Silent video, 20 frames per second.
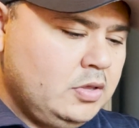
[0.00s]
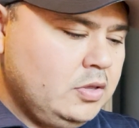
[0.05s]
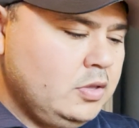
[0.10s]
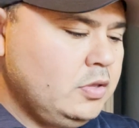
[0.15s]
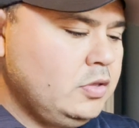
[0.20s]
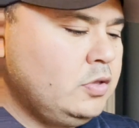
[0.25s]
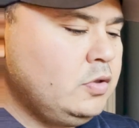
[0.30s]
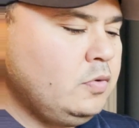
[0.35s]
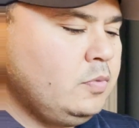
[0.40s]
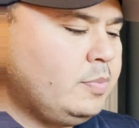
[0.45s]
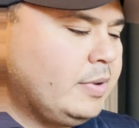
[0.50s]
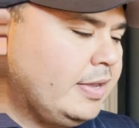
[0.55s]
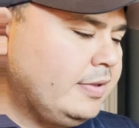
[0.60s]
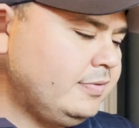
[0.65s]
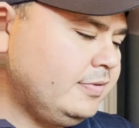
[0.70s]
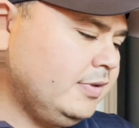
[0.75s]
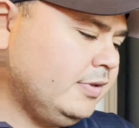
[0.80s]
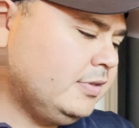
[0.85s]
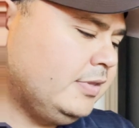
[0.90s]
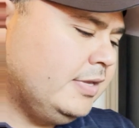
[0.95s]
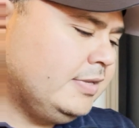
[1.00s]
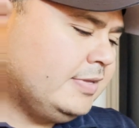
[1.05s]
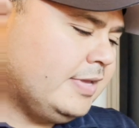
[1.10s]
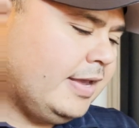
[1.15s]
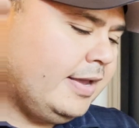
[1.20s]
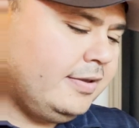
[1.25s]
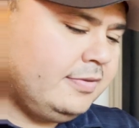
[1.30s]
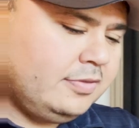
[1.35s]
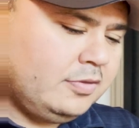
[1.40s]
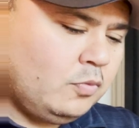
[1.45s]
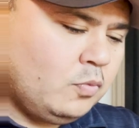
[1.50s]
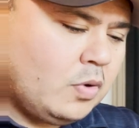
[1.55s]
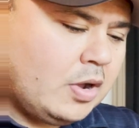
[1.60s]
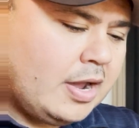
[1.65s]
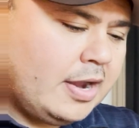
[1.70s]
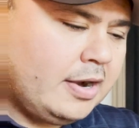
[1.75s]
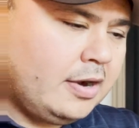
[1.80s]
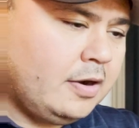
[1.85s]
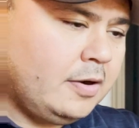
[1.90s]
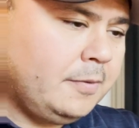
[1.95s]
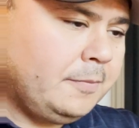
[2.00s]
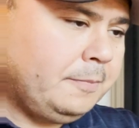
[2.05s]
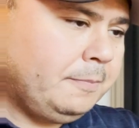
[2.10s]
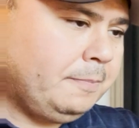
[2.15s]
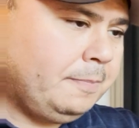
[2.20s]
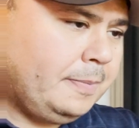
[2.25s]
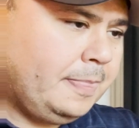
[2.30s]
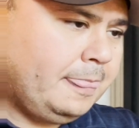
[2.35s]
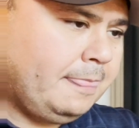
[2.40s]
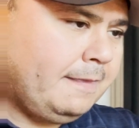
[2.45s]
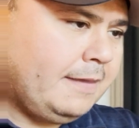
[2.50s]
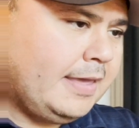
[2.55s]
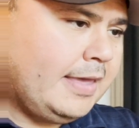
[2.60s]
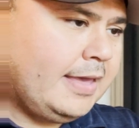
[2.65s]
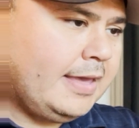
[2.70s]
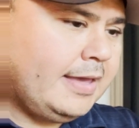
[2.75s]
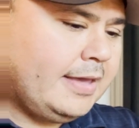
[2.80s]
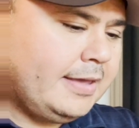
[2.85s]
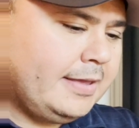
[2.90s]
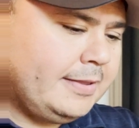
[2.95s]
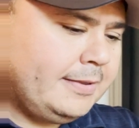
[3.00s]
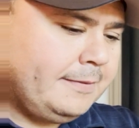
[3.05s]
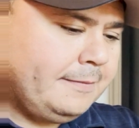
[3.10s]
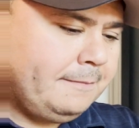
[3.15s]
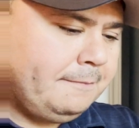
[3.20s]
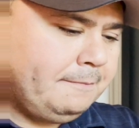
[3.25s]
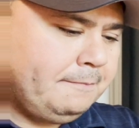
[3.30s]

You basically take the wire and